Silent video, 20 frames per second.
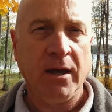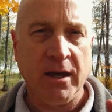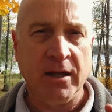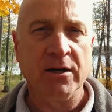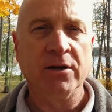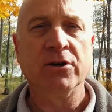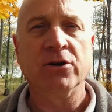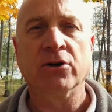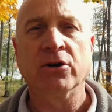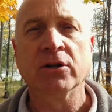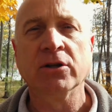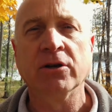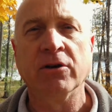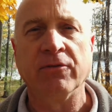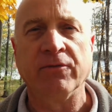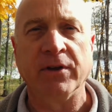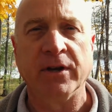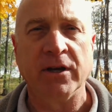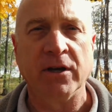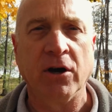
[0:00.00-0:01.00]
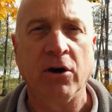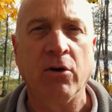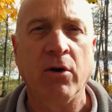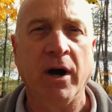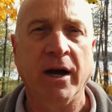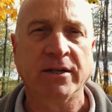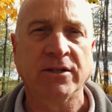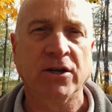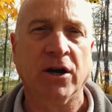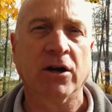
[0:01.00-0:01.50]
In an earlier video,
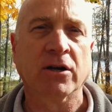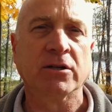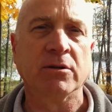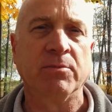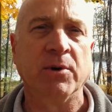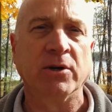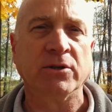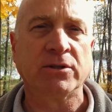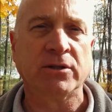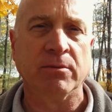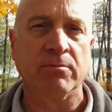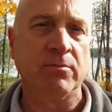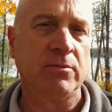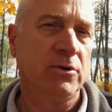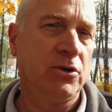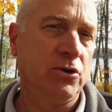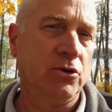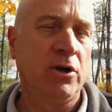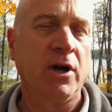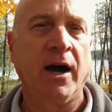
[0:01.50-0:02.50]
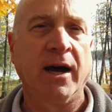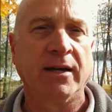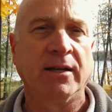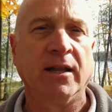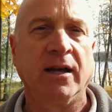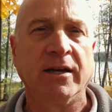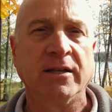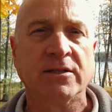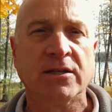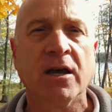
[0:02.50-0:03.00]
I talked about some new
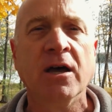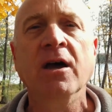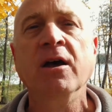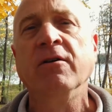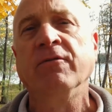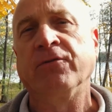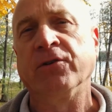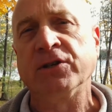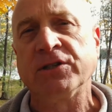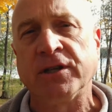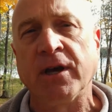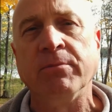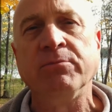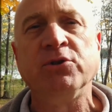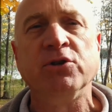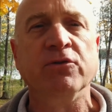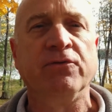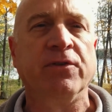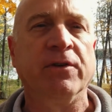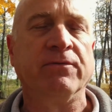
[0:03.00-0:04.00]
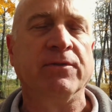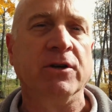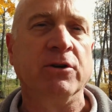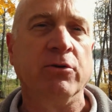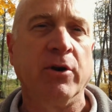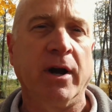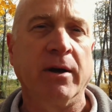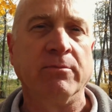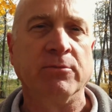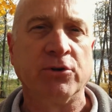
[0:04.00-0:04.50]
guidelines for sub-250
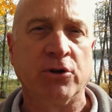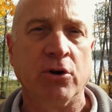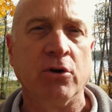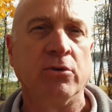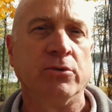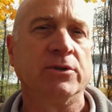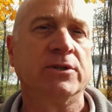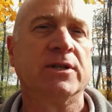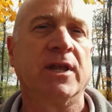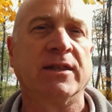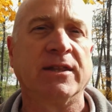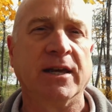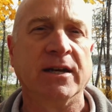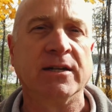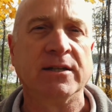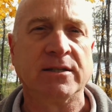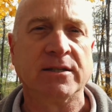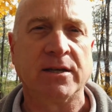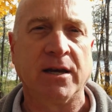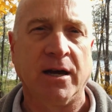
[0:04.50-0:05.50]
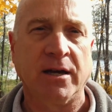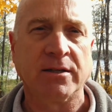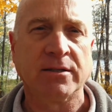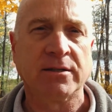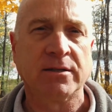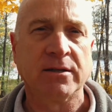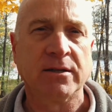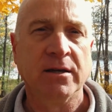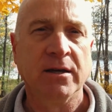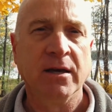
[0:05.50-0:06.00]
gram drones that they
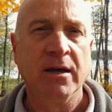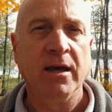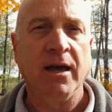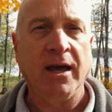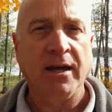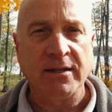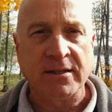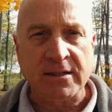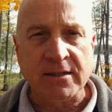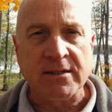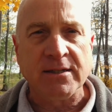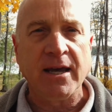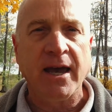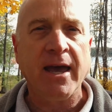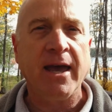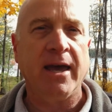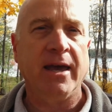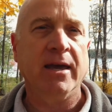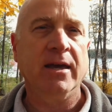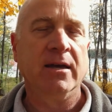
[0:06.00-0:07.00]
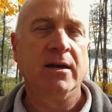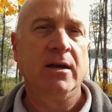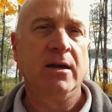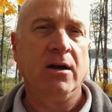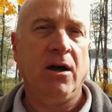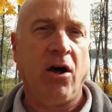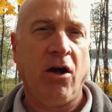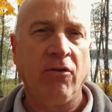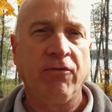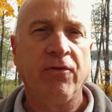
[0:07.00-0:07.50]
discussed. And today,
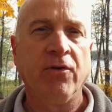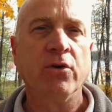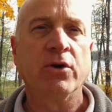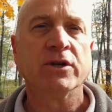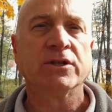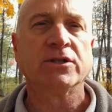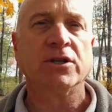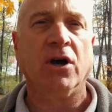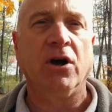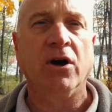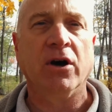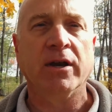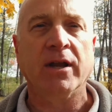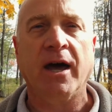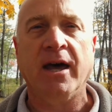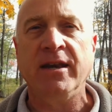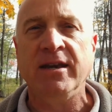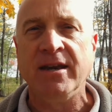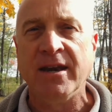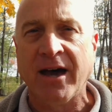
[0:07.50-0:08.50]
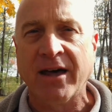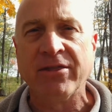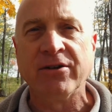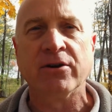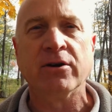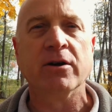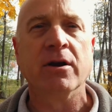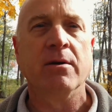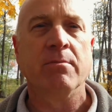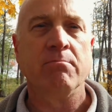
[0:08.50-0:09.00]
I'll focus on
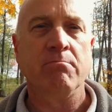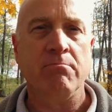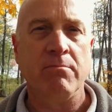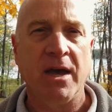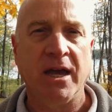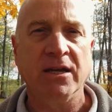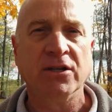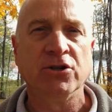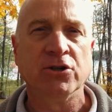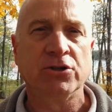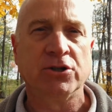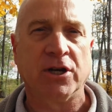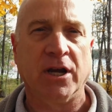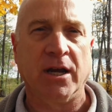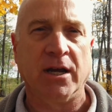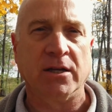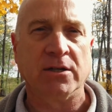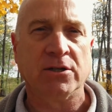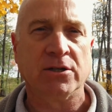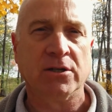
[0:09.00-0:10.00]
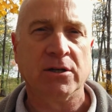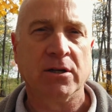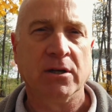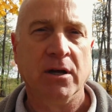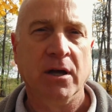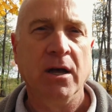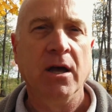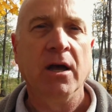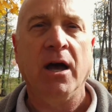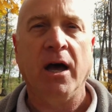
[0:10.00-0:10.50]
another major change,
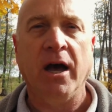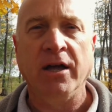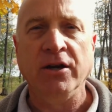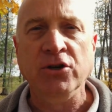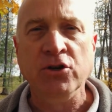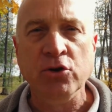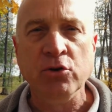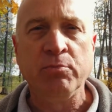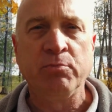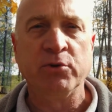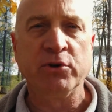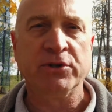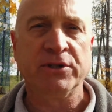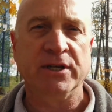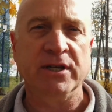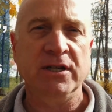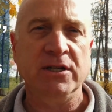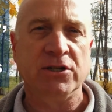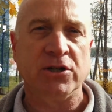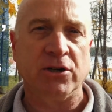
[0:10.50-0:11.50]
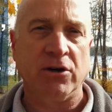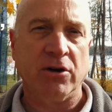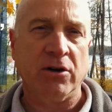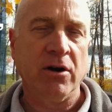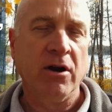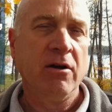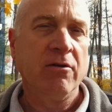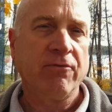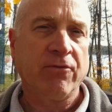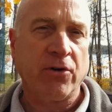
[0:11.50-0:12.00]
a new procedure
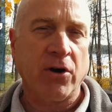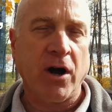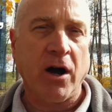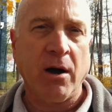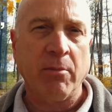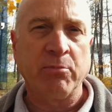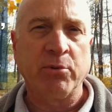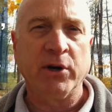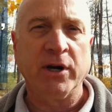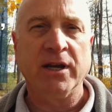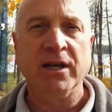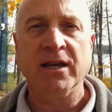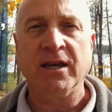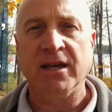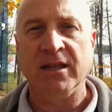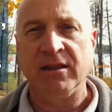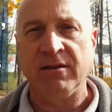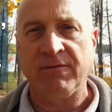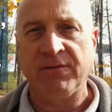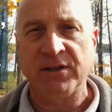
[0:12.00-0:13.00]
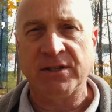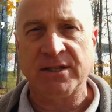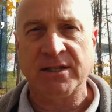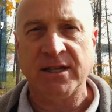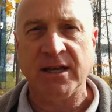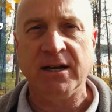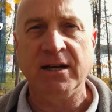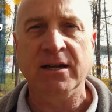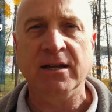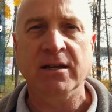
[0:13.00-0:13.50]
for operating in the
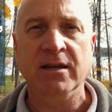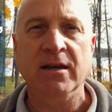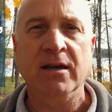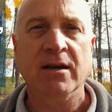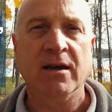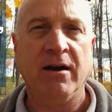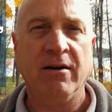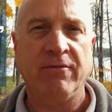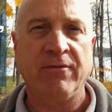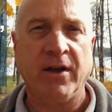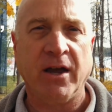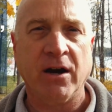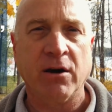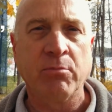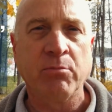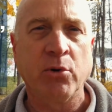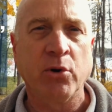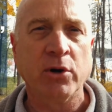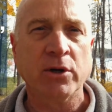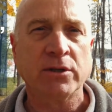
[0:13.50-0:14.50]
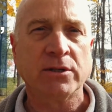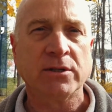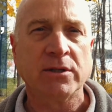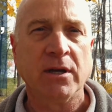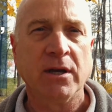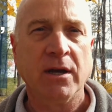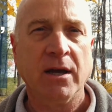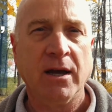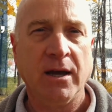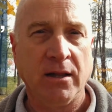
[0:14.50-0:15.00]
vicinity of
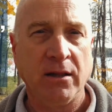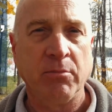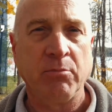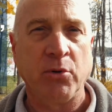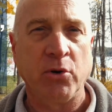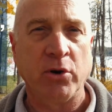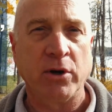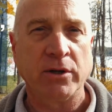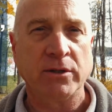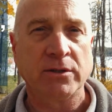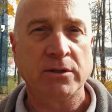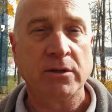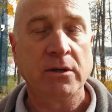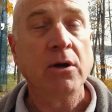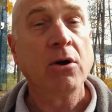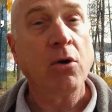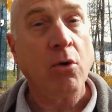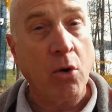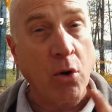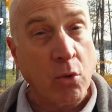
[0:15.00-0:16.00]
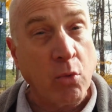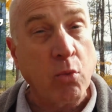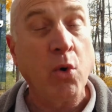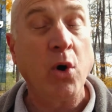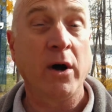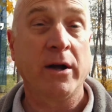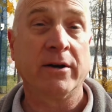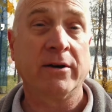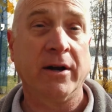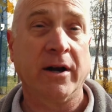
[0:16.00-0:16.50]
airports, heliports, or
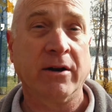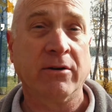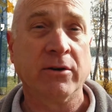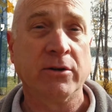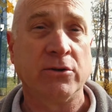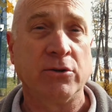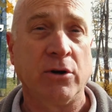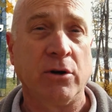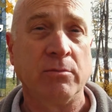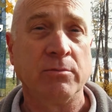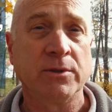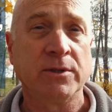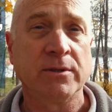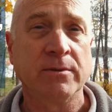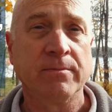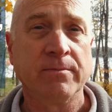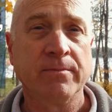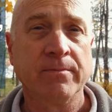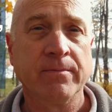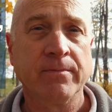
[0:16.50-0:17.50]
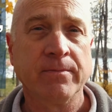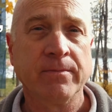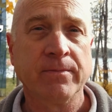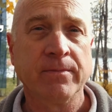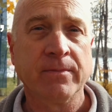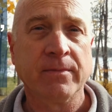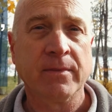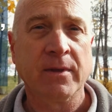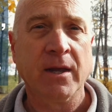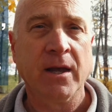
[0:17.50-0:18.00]
water aerodromes.
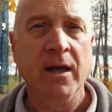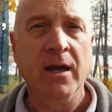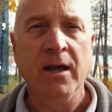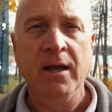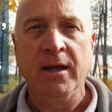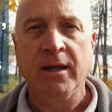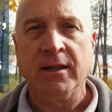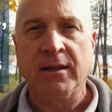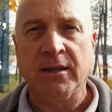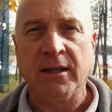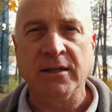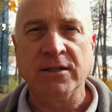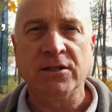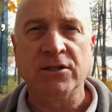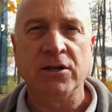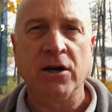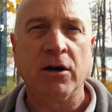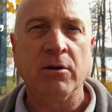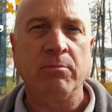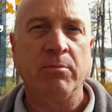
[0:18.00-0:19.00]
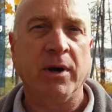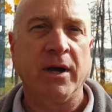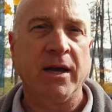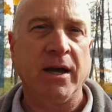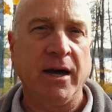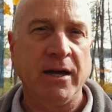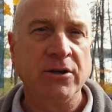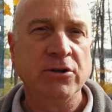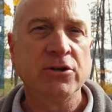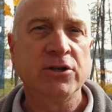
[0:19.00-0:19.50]
Let's start by
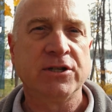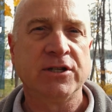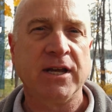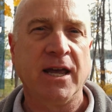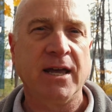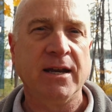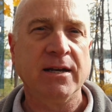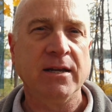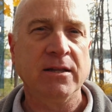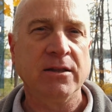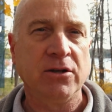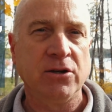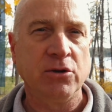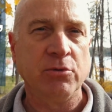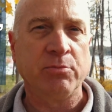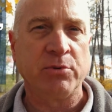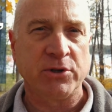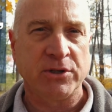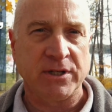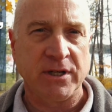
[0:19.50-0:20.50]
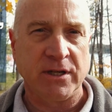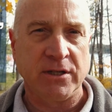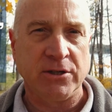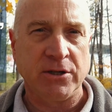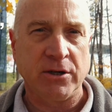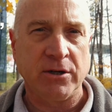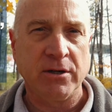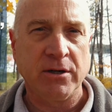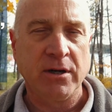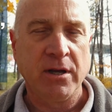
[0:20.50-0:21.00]
understanding the new
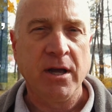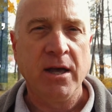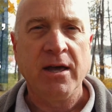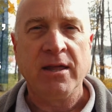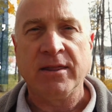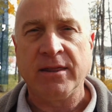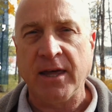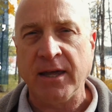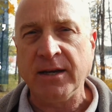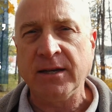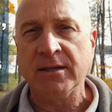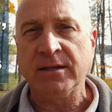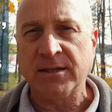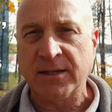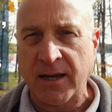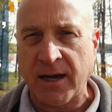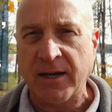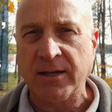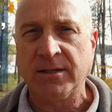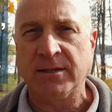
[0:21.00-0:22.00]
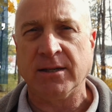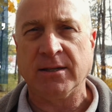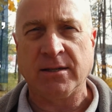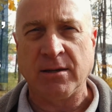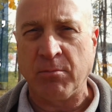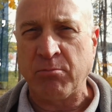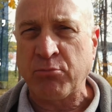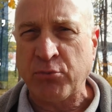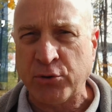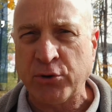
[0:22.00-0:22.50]
procedure, then discuss
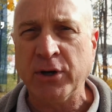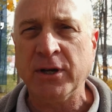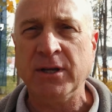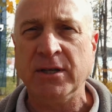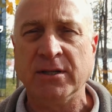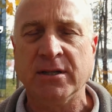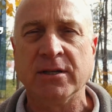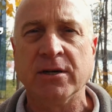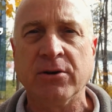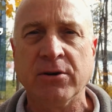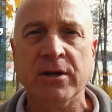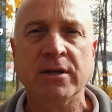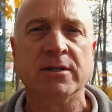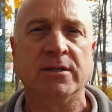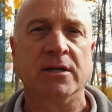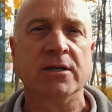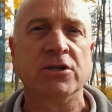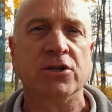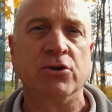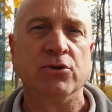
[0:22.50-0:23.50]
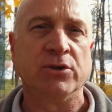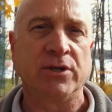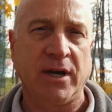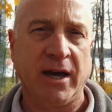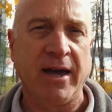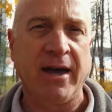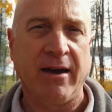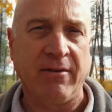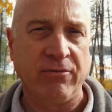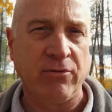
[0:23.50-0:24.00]
some pretty serious issues
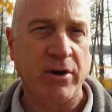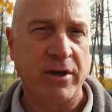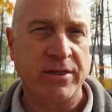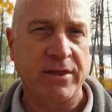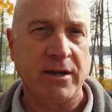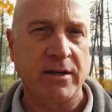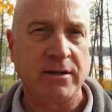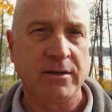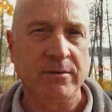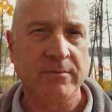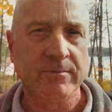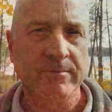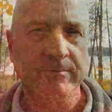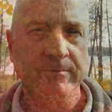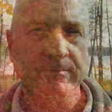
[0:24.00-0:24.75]
I have with it.